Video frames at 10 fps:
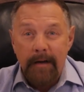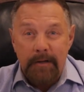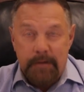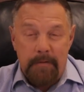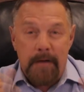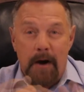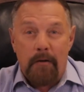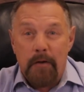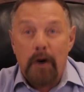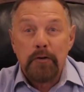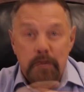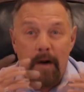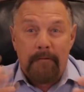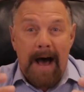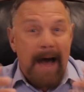He said, There are those
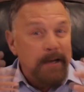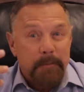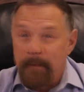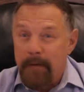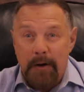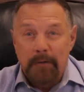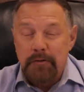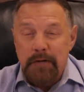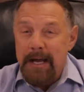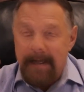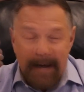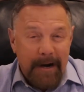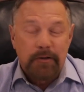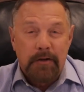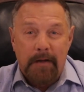who have eyes, but they don't see, and
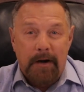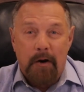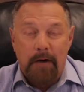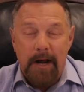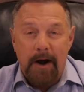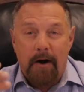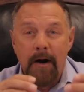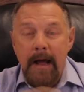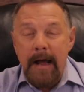ears that they don't hear.